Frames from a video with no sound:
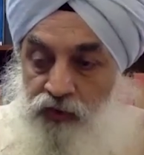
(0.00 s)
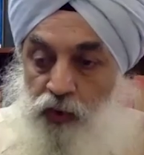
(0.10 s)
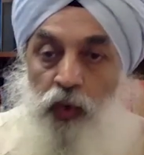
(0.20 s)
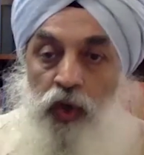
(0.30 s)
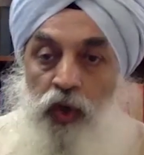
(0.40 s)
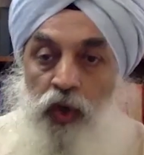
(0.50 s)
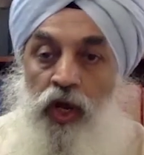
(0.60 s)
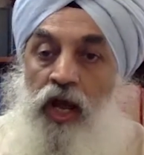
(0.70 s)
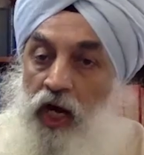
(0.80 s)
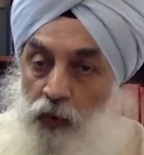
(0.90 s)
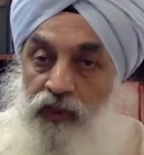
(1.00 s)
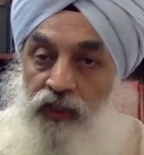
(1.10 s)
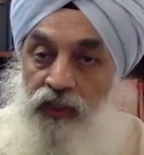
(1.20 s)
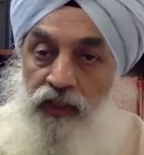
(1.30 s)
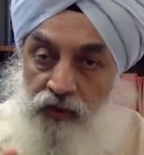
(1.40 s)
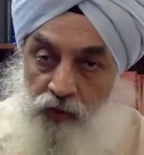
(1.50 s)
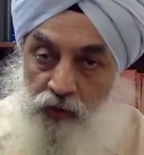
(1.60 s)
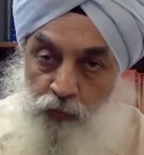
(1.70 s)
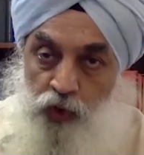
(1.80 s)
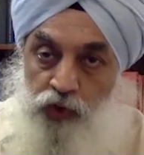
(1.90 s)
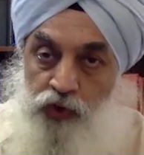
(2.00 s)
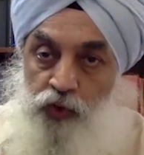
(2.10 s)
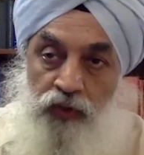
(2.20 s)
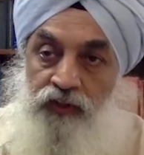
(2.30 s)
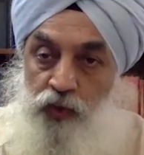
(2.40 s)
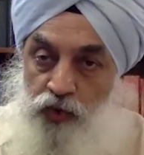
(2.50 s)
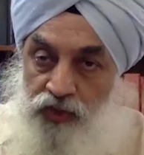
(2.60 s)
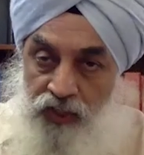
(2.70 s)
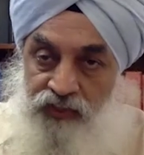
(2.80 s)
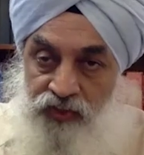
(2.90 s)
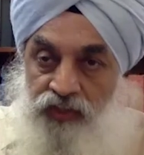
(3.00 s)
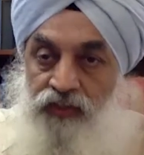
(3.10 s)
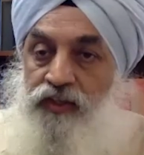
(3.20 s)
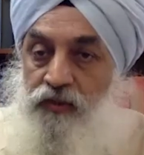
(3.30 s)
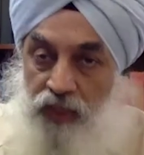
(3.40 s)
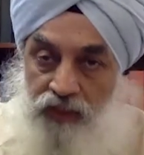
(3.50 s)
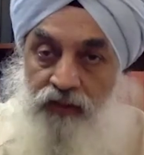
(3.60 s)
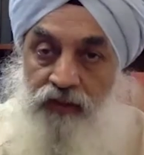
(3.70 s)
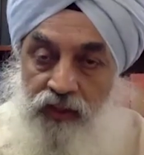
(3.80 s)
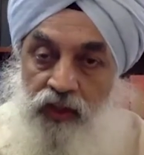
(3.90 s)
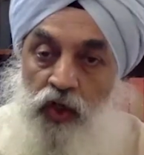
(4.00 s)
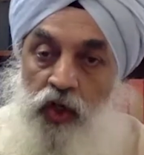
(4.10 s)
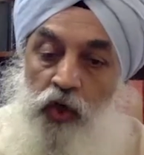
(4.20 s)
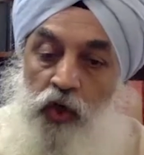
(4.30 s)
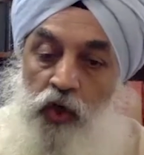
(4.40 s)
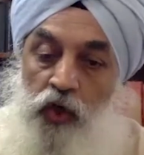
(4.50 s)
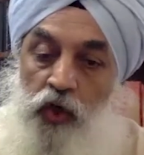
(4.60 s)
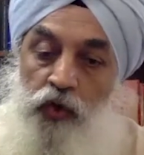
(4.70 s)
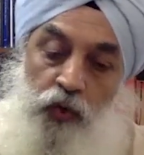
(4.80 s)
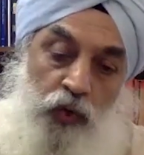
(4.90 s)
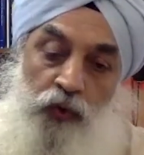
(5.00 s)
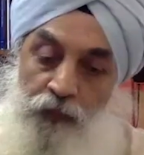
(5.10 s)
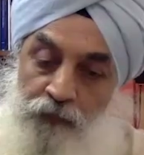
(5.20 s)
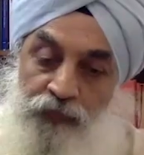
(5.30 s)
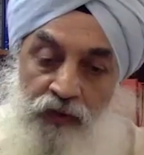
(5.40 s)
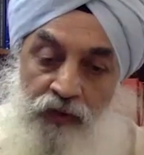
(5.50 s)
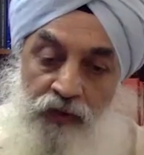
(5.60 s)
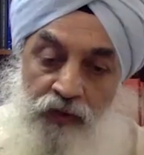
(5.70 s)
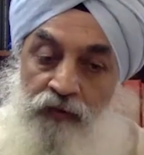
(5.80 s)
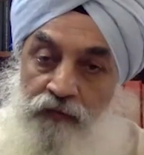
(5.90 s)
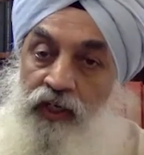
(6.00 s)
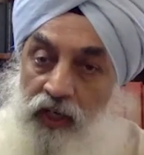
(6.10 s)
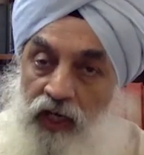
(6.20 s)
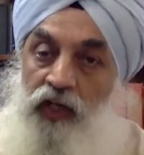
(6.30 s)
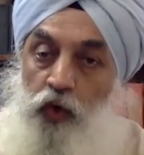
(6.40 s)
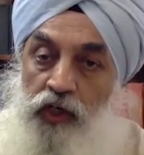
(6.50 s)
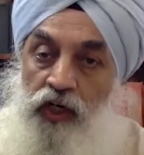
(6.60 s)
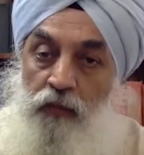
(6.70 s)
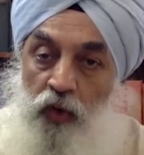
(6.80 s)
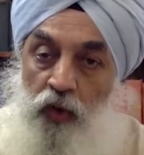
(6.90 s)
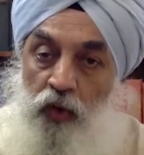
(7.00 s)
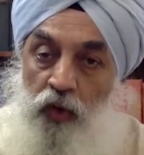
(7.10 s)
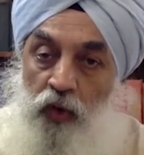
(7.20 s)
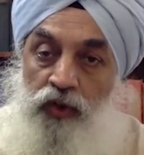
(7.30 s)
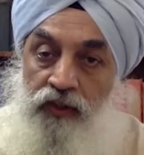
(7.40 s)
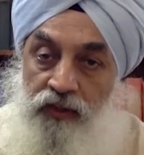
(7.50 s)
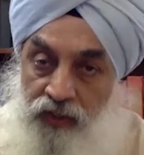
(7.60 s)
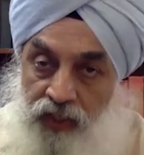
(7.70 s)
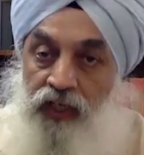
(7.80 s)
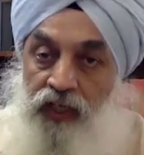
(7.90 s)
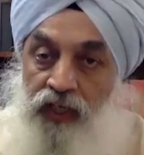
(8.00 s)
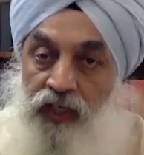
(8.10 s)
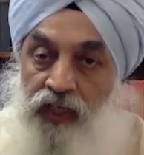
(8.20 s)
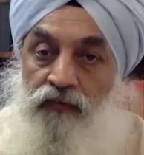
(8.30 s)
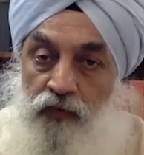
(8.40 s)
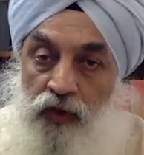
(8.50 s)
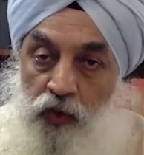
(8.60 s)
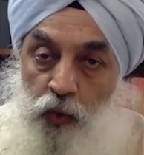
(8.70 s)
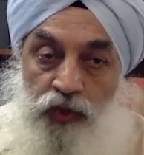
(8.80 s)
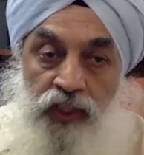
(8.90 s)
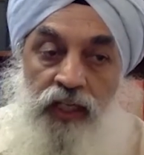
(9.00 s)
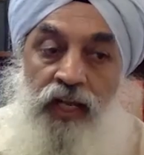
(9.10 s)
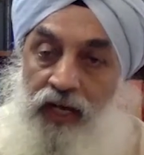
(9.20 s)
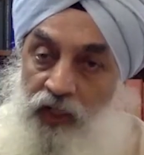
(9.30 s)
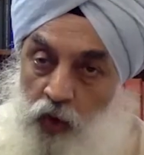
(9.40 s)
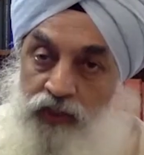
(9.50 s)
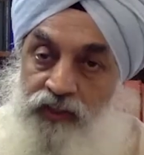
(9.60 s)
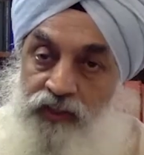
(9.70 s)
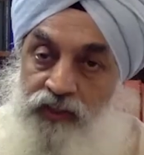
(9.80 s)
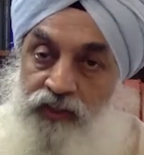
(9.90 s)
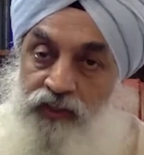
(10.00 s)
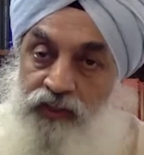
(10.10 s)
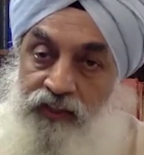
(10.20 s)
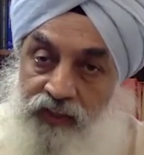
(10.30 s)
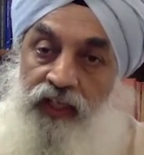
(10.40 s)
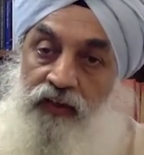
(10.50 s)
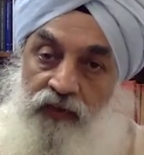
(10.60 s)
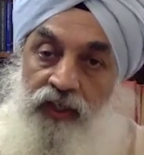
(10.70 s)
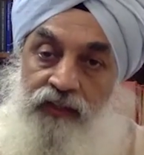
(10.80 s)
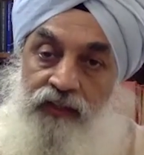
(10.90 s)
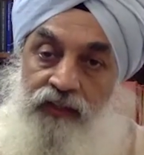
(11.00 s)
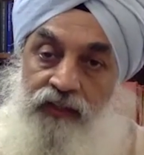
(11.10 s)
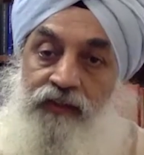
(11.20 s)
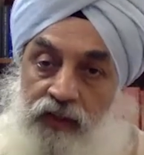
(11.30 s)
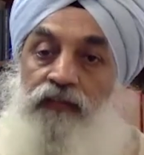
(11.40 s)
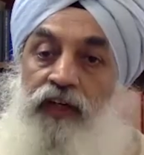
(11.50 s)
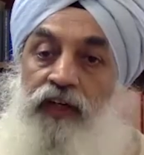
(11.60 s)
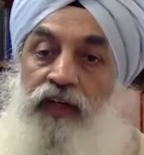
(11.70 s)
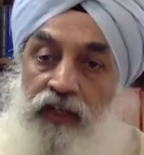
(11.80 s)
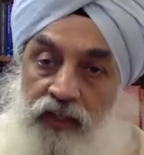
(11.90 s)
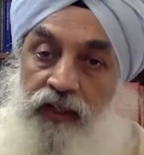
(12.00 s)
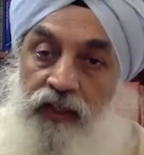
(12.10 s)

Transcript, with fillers: however post covid the situation has changed dramatically so uh, we are talking about uh, negative uh, growth rate and not just negative it is significantly negative